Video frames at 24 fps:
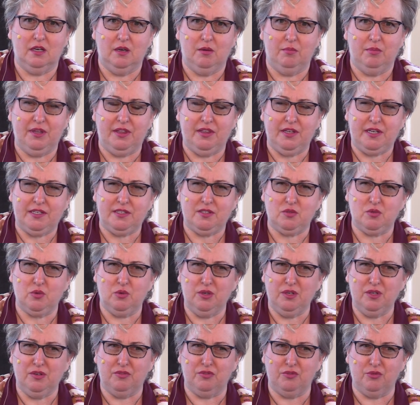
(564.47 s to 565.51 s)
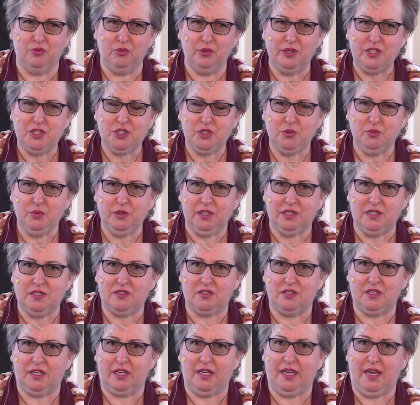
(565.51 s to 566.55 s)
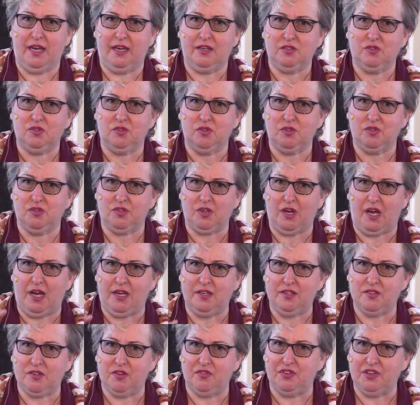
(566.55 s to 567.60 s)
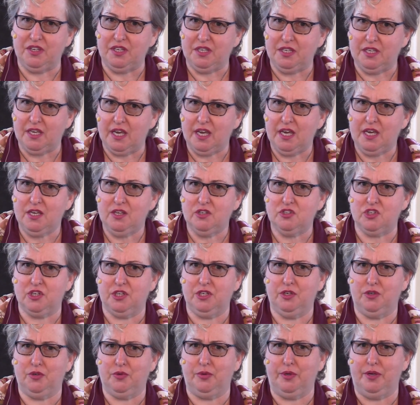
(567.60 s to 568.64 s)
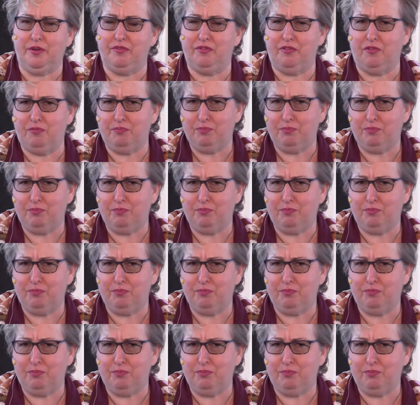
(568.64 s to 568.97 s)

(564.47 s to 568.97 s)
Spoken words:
But that sort of ritualistic exercise of engaging grief,